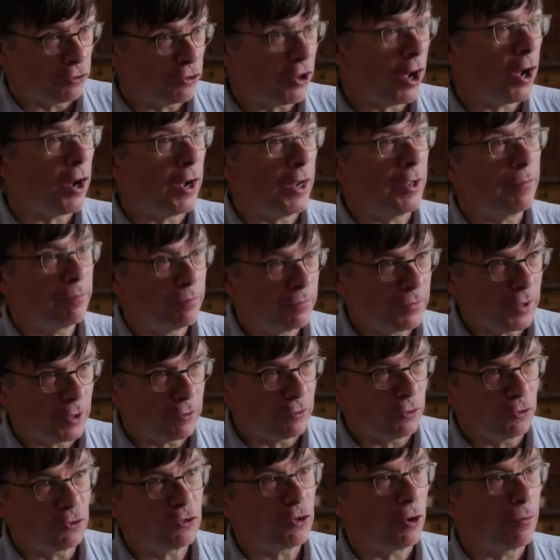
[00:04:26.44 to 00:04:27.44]
you die,
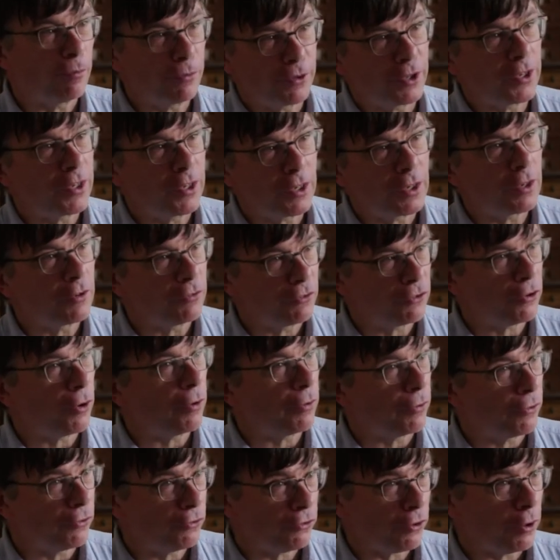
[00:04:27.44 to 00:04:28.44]
then you stop thinking and so
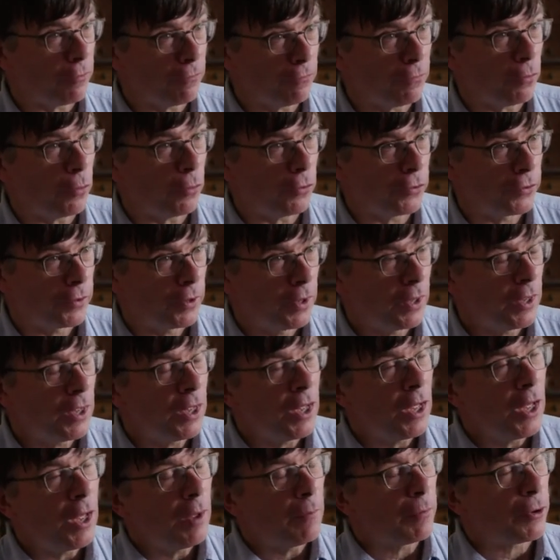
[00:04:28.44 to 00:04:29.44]
on and so forth.
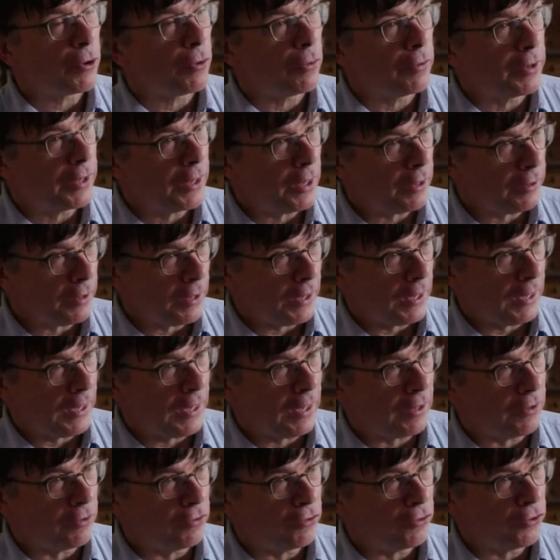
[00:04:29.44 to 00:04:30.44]
But on the other
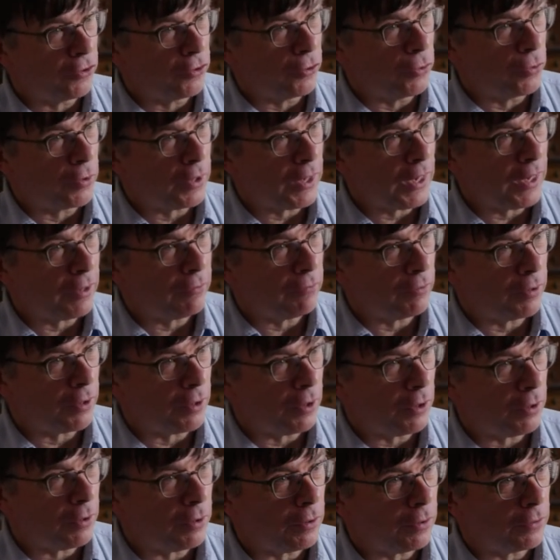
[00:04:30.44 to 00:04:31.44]
hand, you can
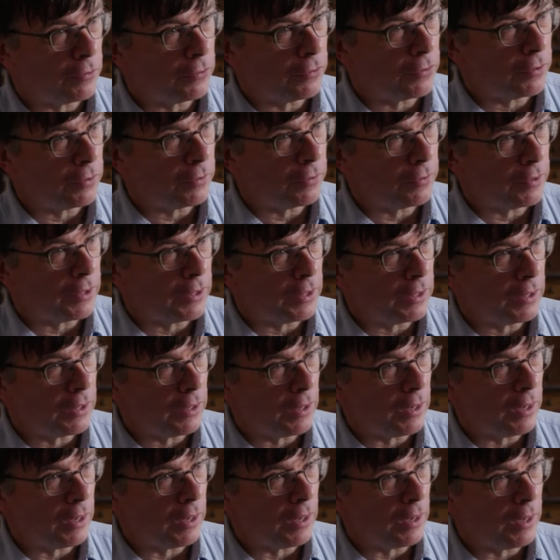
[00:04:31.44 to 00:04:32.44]
regard the
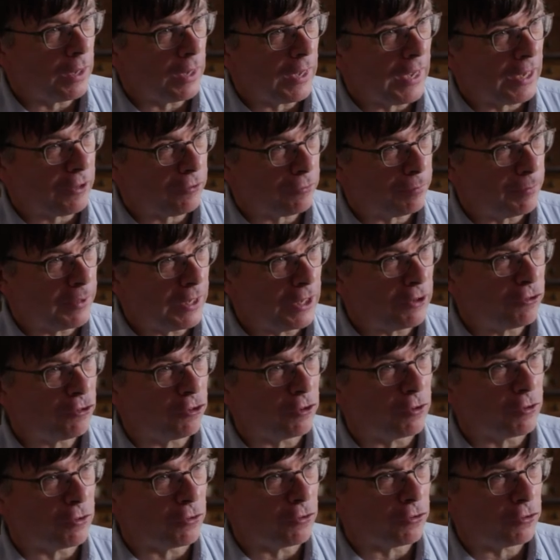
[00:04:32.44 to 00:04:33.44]

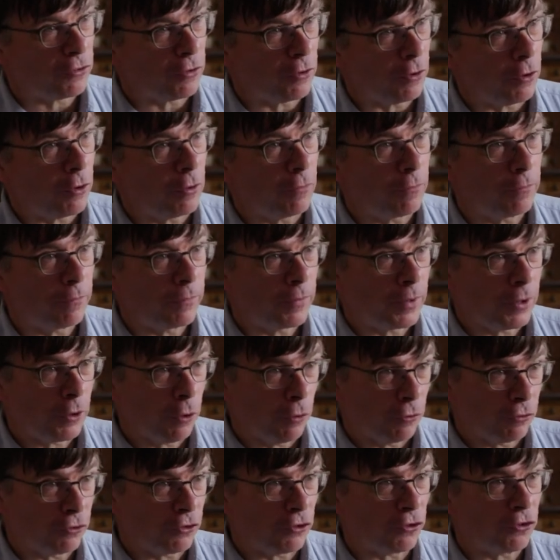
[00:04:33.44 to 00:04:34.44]
explanations of
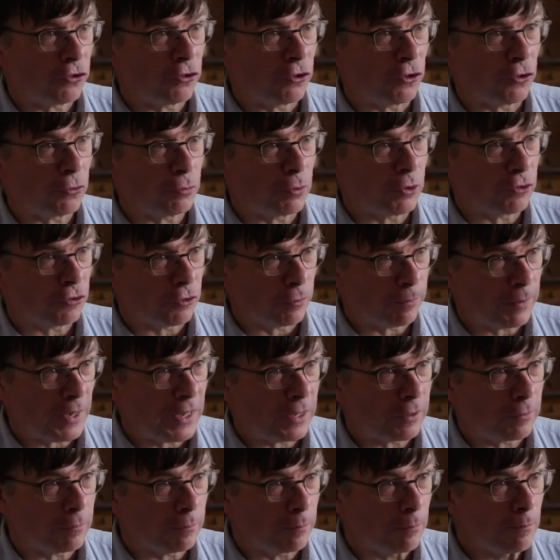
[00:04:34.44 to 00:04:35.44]
consciousness which
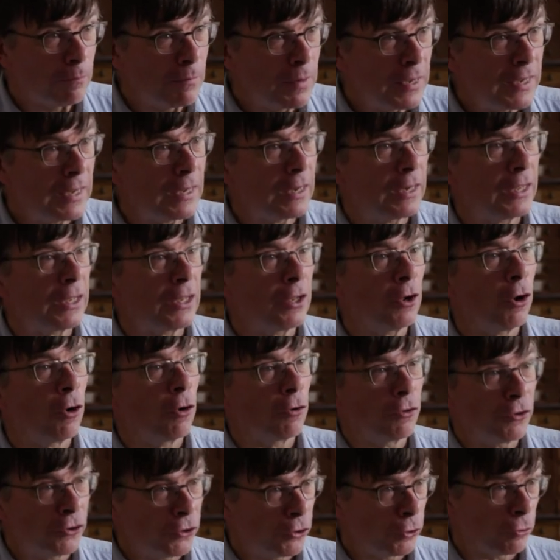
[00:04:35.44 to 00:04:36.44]
depend merely
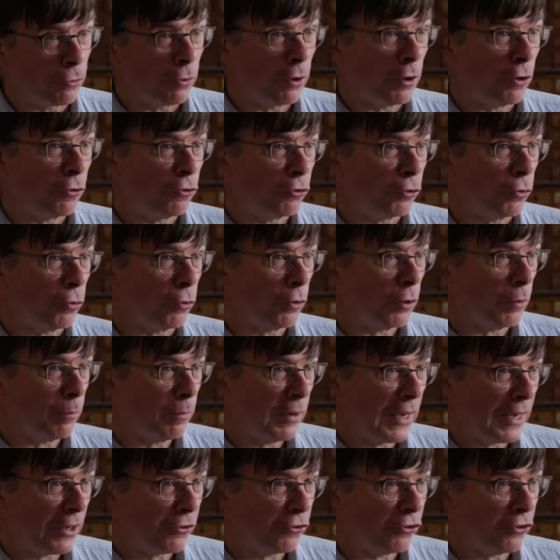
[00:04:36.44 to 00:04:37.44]
on neurological
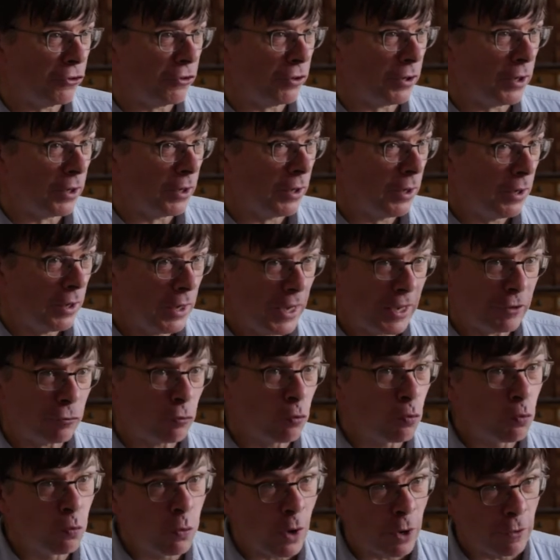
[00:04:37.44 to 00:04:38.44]
complexity as
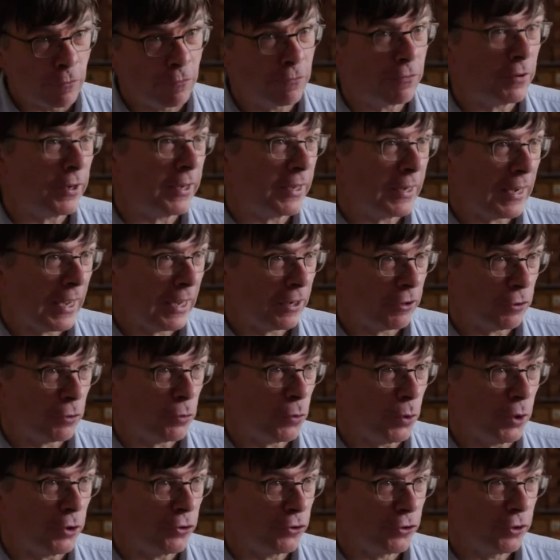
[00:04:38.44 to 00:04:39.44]
woefully
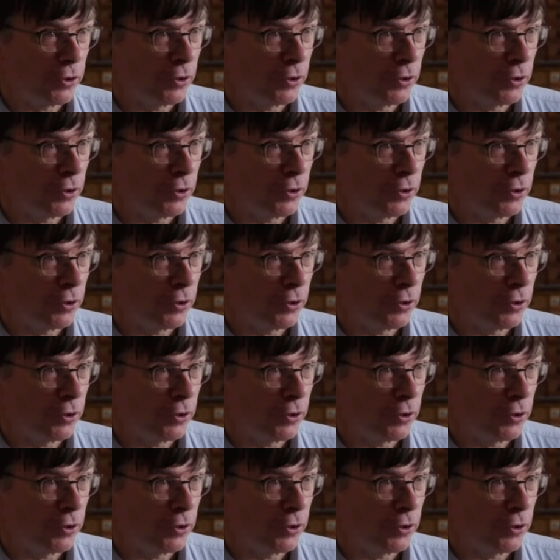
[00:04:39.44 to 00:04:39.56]
inadequate.